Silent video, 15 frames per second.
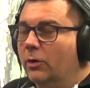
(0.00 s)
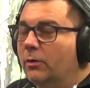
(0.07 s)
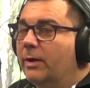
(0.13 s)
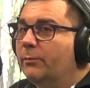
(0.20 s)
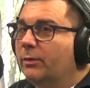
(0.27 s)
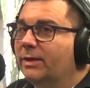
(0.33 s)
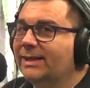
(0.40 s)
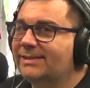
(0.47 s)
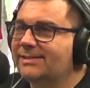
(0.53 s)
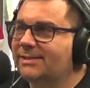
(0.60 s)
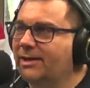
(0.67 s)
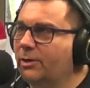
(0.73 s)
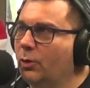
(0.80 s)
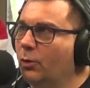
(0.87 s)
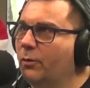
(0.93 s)
right, well, that's
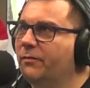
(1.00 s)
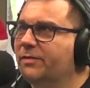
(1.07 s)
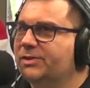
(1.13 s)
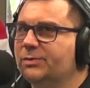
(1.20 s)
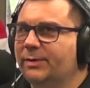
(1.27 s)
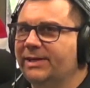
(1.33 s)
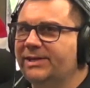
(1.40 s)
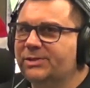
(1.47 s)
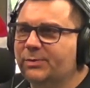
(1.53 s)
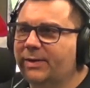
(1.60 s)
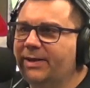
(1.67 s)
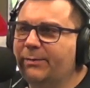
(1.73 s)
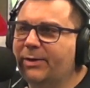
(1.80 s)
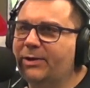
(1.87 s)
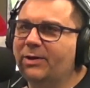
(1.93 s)
all for
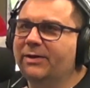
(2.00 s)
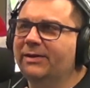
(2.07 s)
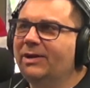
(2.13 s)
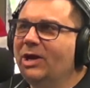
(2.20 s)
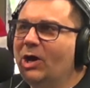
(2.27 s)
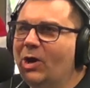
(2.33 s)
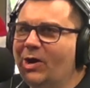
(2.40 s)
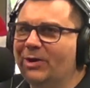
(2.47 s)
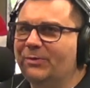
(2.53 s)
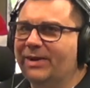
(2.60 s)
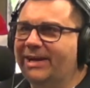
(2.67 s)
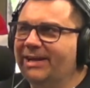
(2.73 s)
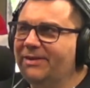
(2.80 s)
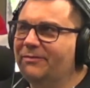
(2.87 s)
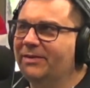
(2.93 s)
2021. I
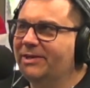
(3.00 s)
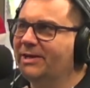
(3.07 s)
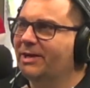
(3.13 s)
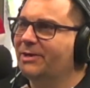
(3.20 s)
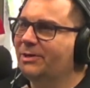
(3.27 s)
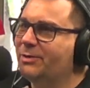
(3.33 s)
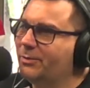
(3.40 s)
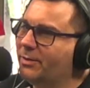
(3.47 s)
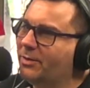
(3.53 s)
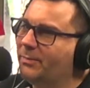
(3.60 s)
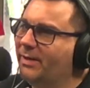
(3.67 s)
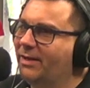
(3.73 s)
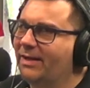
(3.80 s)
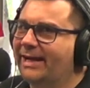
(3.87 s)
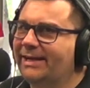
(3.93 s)
reckon if they're going to do it, it'll
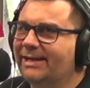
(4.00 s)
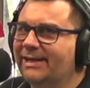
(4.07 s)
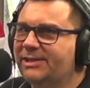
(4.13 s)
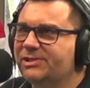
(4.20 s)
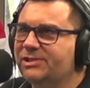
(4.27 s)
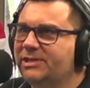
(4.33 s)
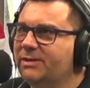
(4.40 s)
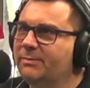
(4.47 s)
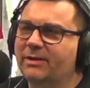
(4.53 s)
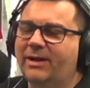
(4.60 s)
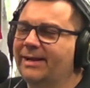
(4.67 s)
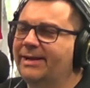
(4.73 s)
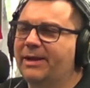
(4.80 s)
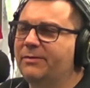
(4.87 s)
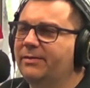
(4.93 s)
be late next year, but
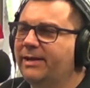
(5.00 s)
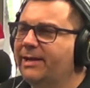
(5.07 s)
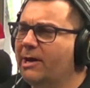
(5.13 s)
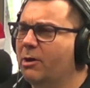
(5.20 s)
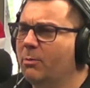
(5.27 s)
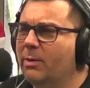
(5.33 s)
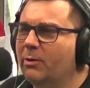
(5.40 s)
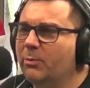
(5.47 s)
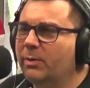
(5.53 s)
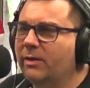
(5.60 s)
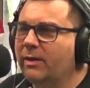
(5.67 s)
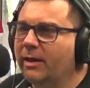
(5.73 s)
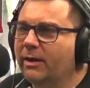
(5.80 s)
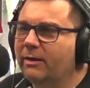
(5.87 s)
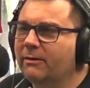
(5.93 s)
I don't think Albo will be
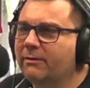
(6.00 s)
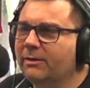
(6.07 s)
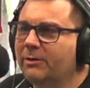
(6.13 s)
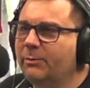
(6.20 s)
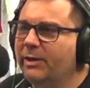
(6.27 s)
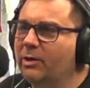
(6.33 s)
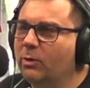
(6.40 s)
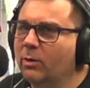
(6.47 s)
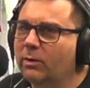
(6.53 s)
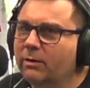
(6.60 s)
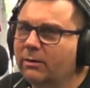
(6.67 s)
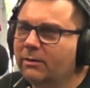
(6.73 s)
there. He'll be gone.